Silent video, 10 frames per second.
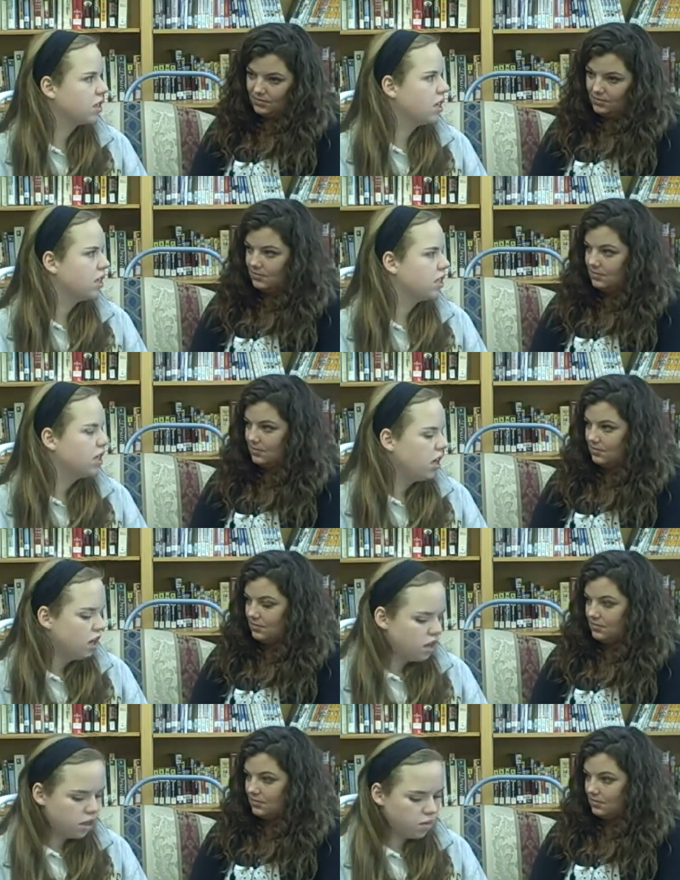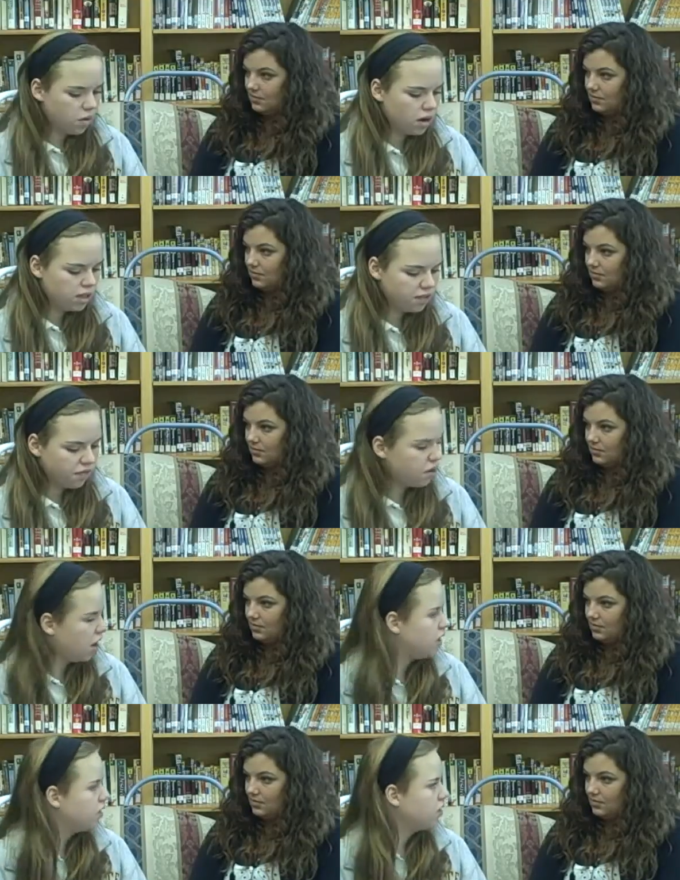Speaker 1: is because he wanted to
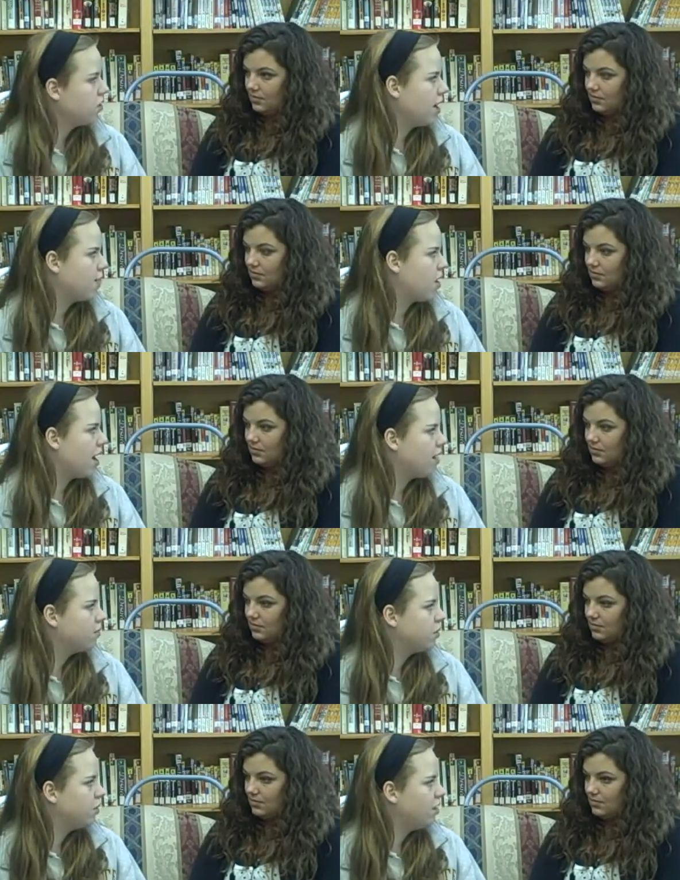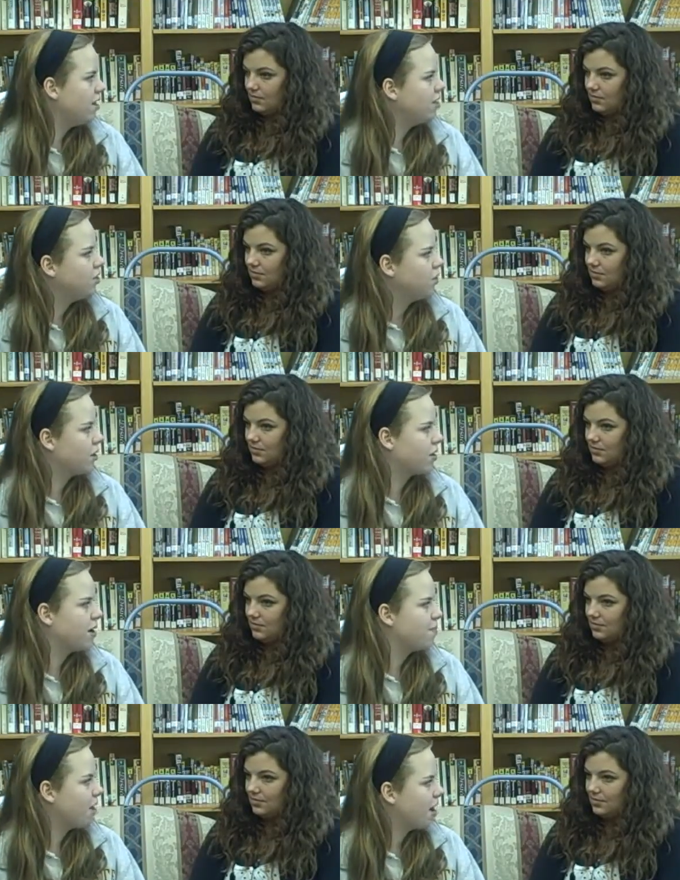find the great perhaps. What is your
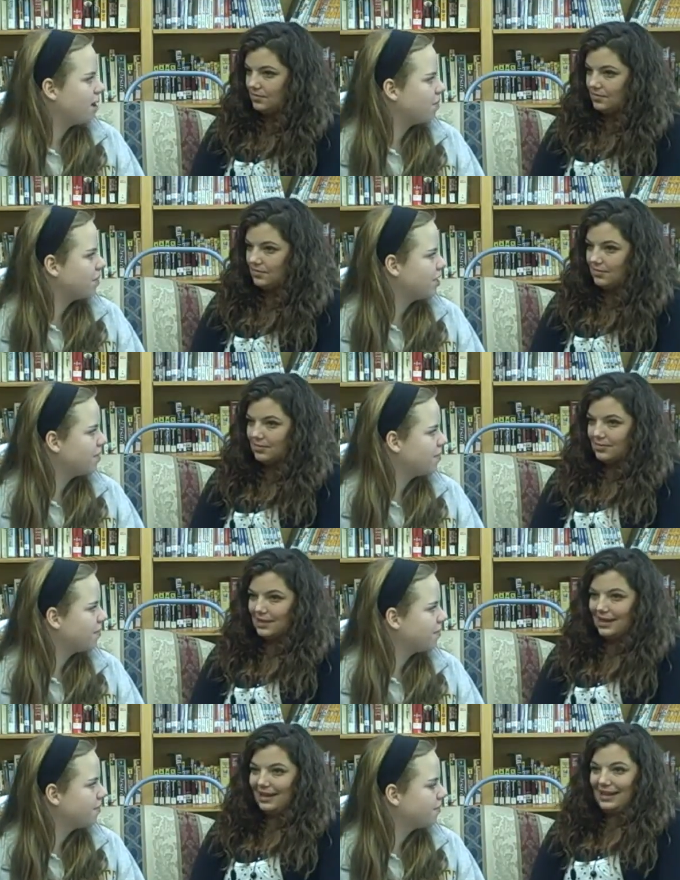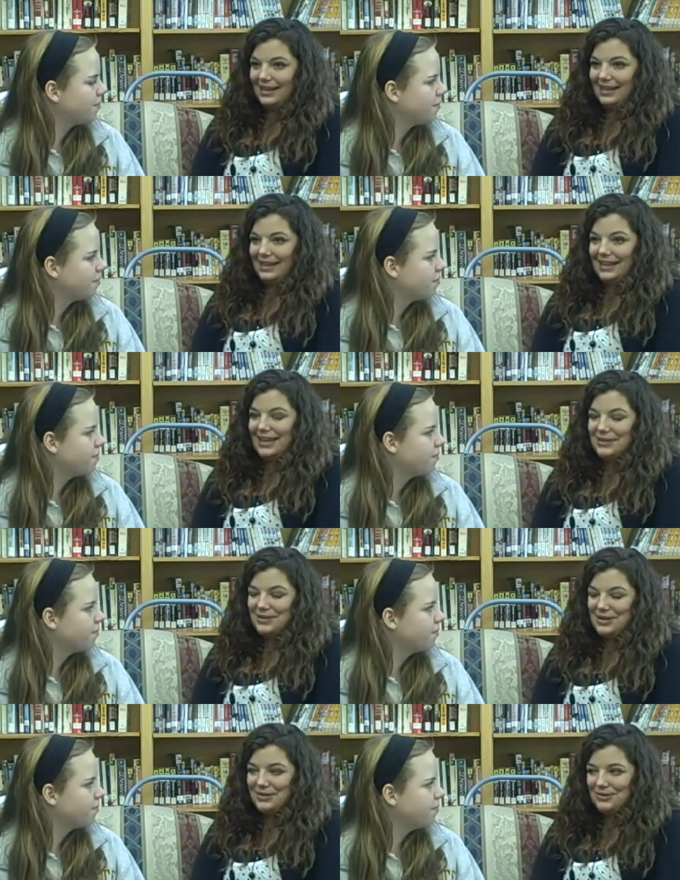great perhaps?
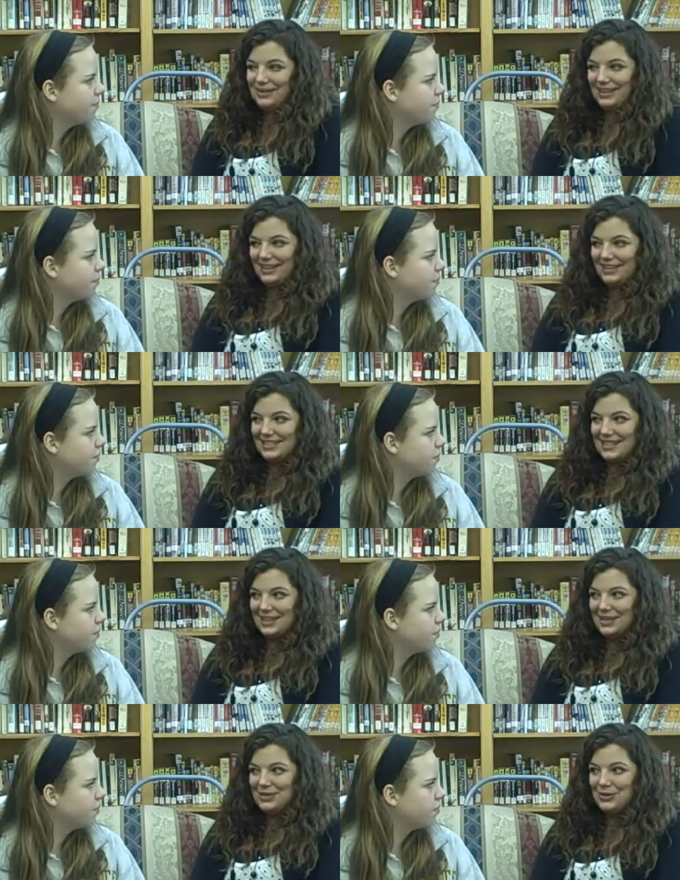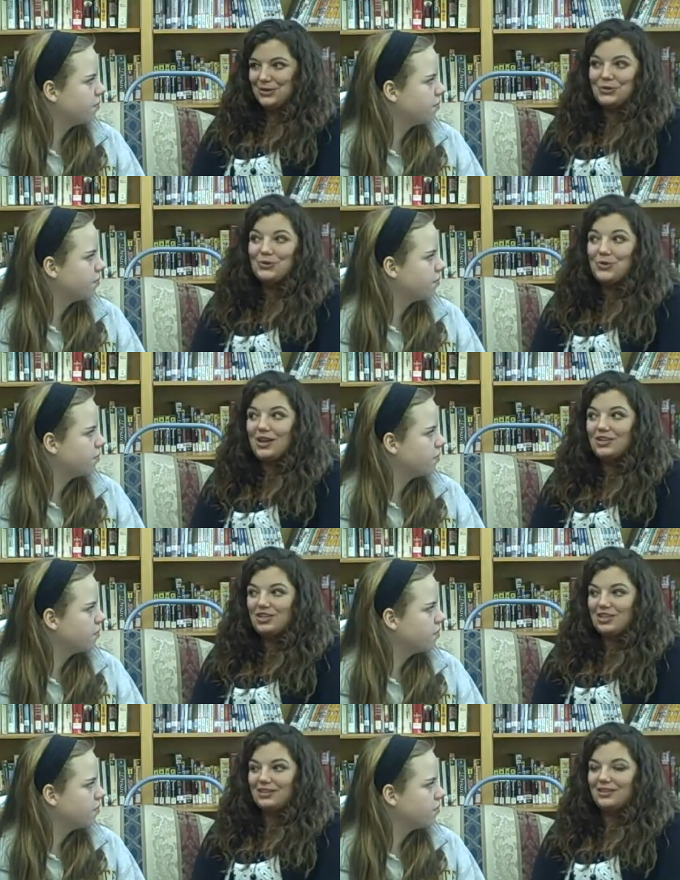
Speaker 2: I don't know. I think that's like the eternal
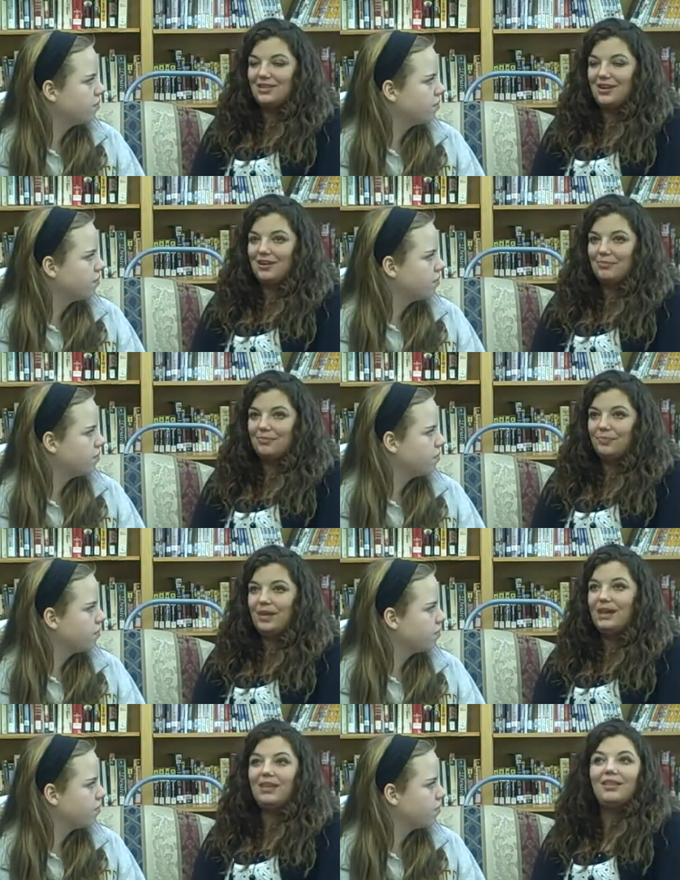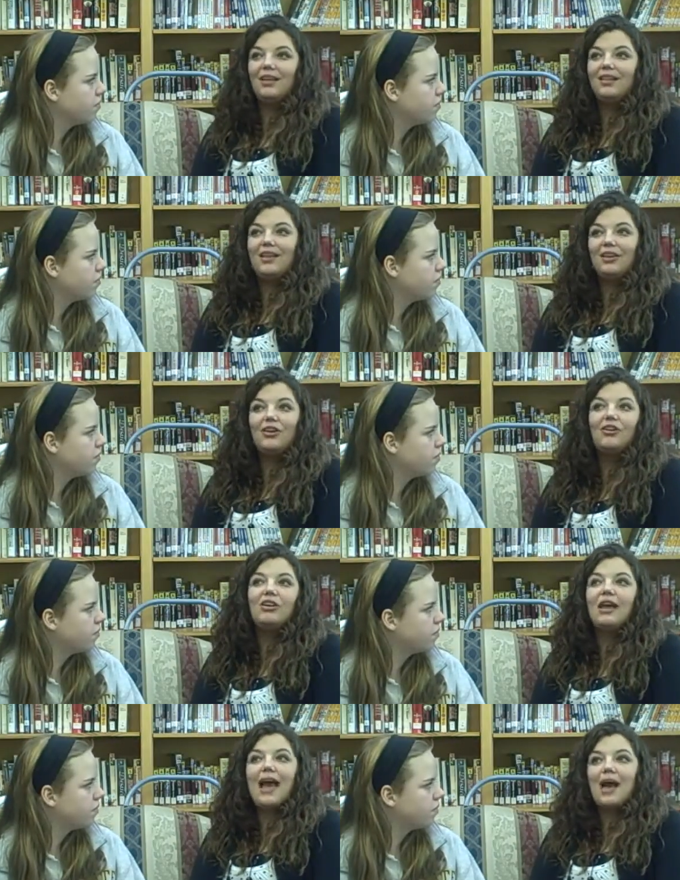question. Um, anything that
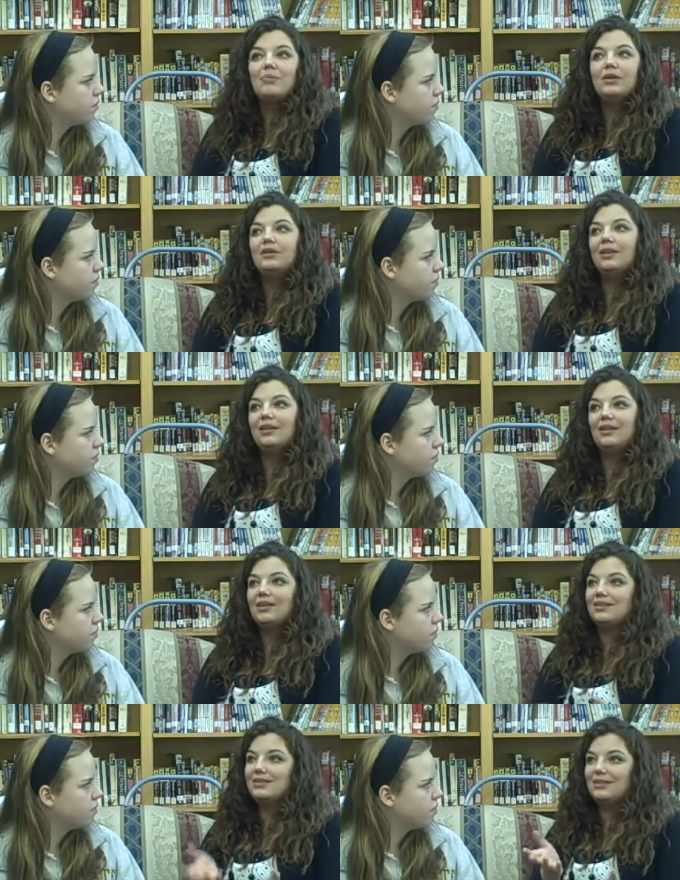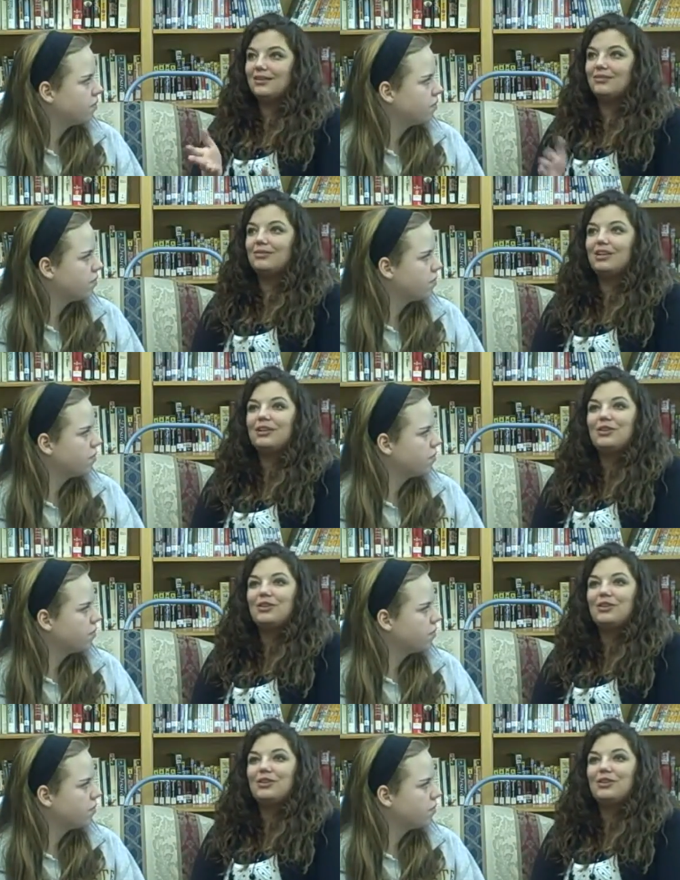could happen. I think that's you know